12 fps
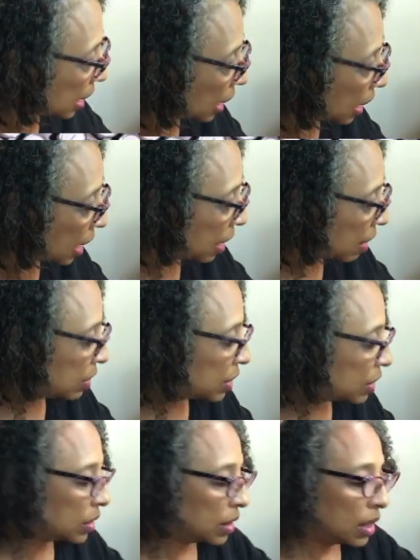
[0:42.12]
I have
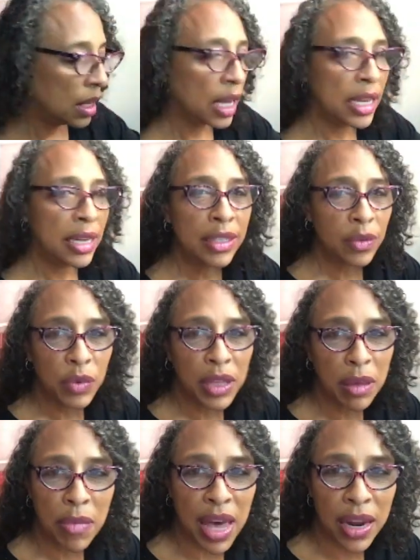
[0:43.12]
this. It doesn't
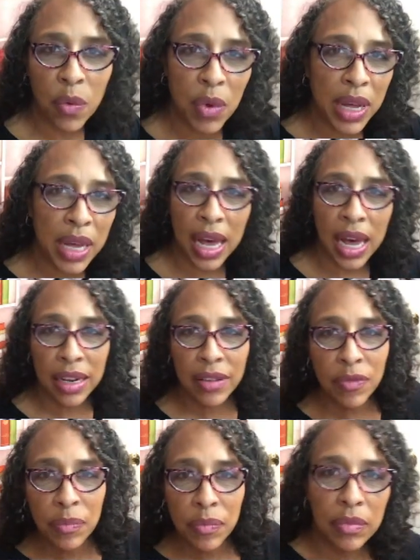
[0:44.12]
really matter what kind
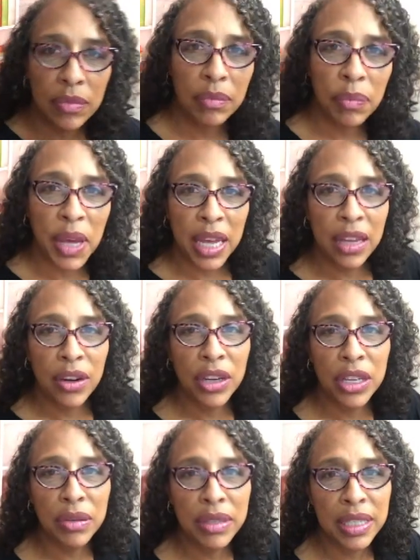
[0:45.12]
of paint you're
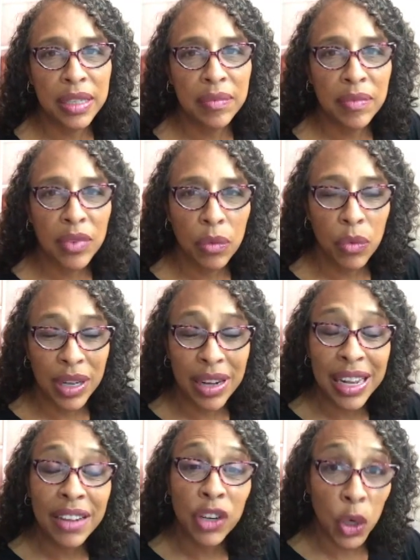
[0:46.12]
using, what
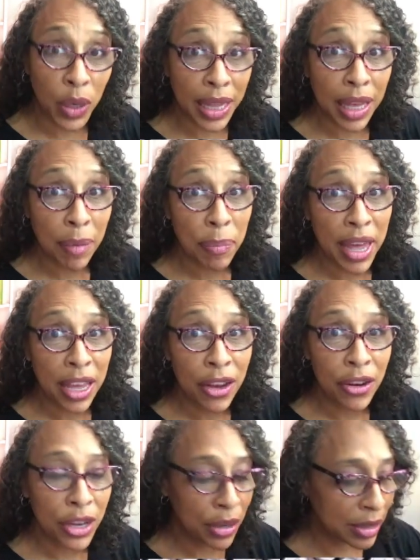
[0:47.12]
kind of acrylic paint
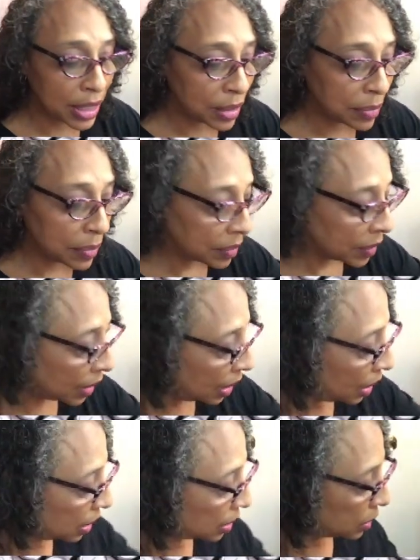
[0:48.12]
you're using.
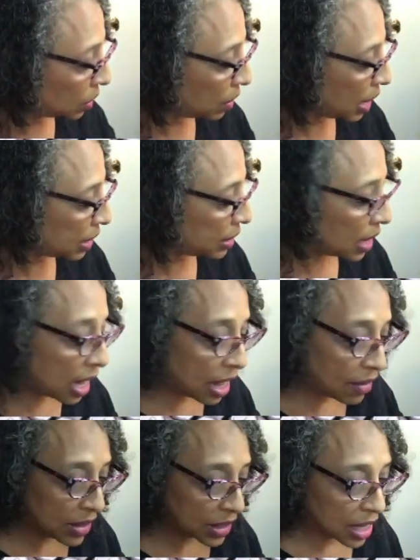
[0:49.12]
So that's the
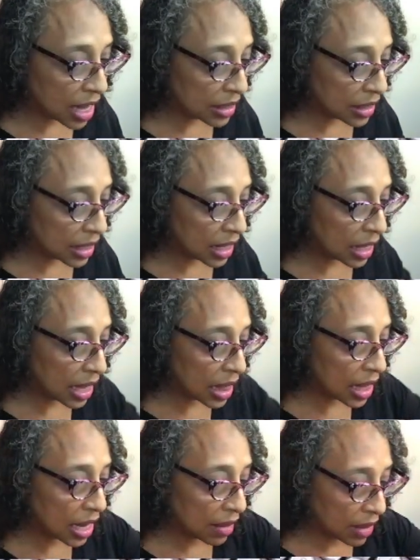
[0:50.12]
high viscosity. And
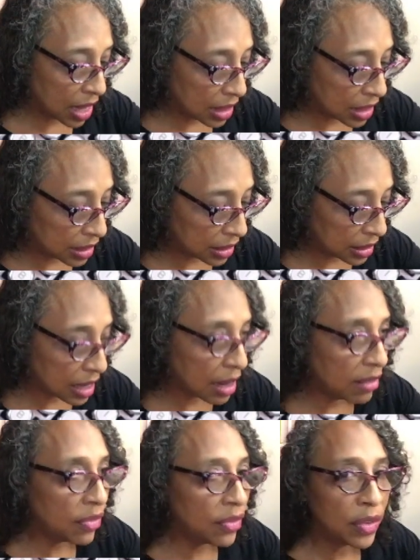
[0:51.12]
then I've got this
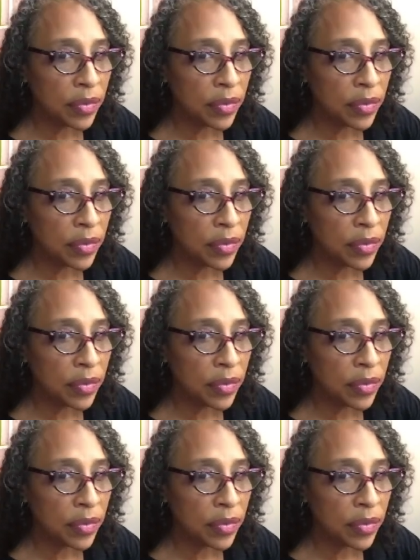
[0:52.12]
stuff.